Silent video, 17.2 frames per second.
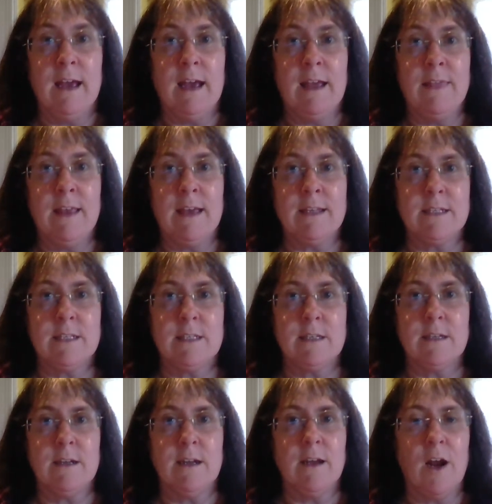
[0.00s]
And
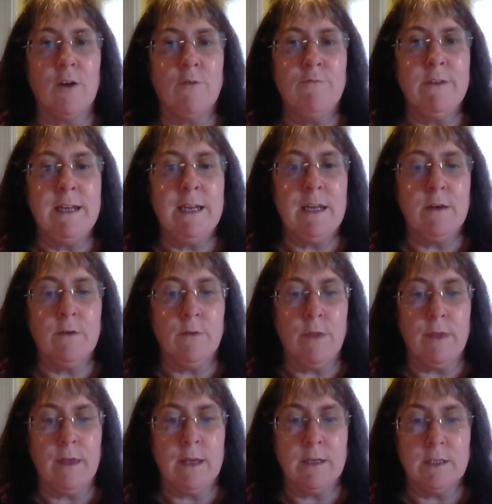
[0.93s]
that's a really
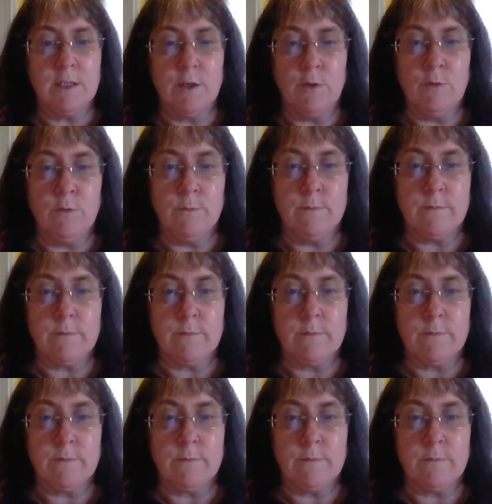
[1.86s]
good thing too.